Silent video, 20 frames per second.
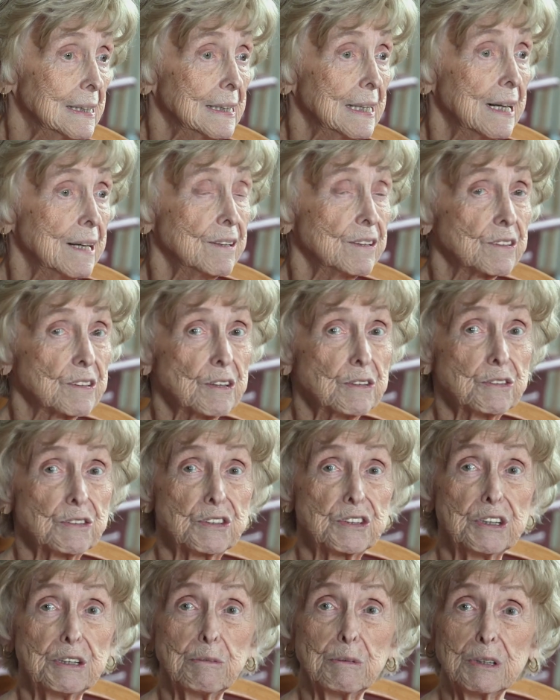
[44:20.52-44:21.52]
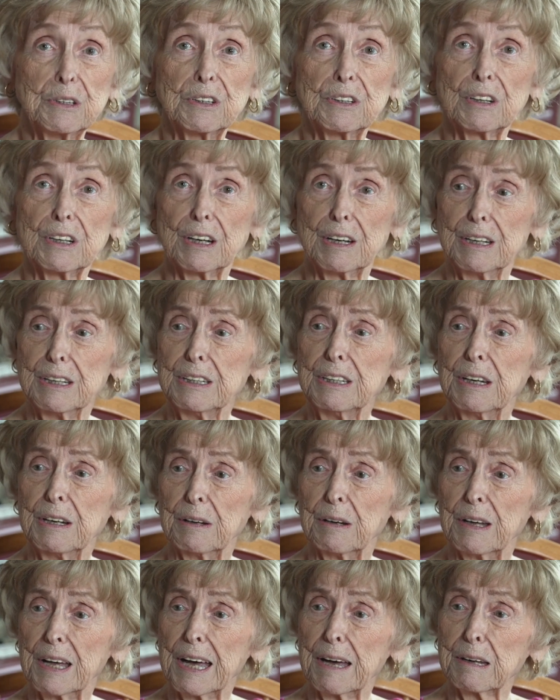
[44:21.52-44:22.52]
And so she would, you know,
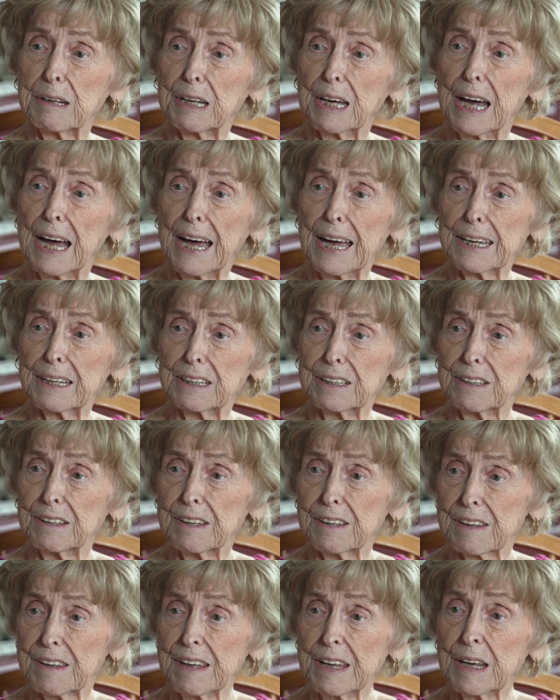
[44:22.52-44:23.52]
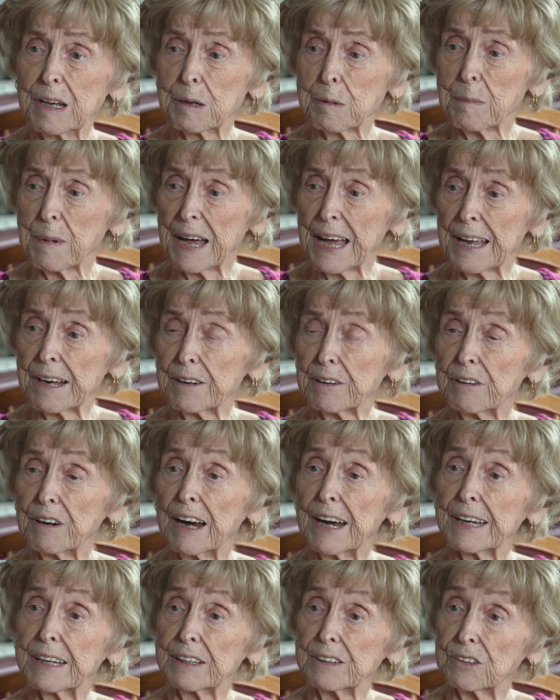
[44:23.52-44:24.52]
I could think about her,
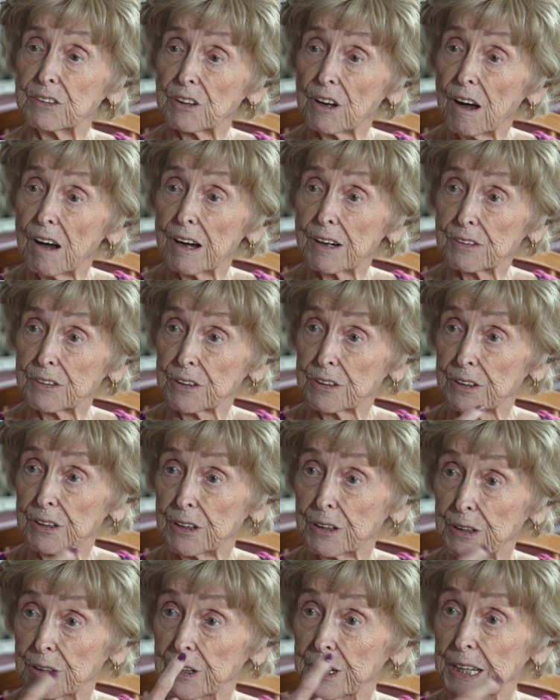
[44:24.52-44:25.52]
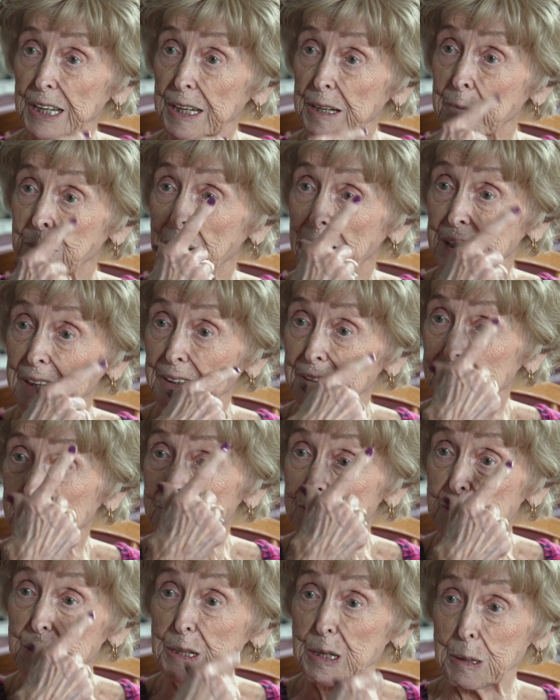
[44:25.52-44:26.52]
I could talk to her in my
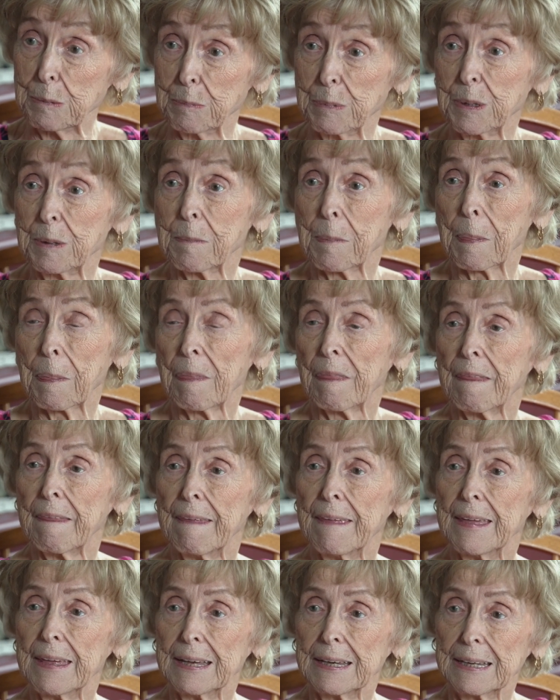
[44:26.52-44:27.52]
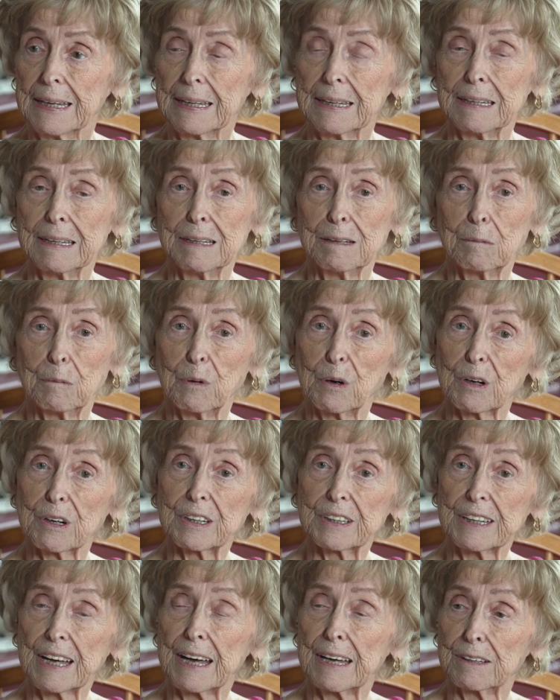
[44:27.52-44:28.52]
sleep, and it
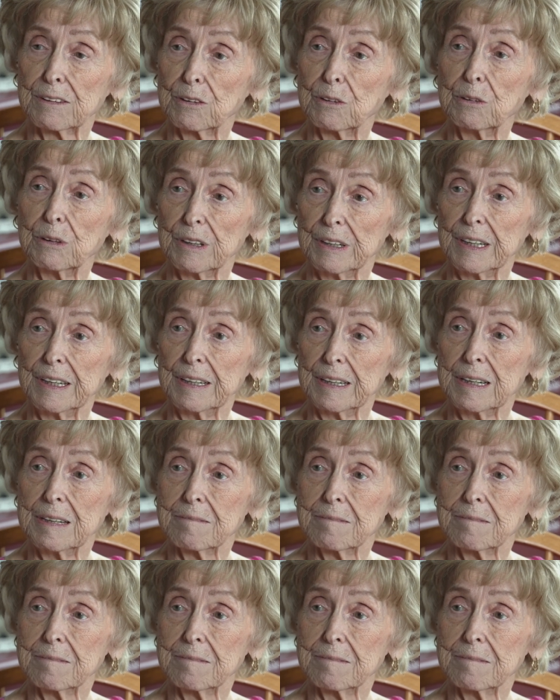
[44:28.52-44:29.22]
worked out good.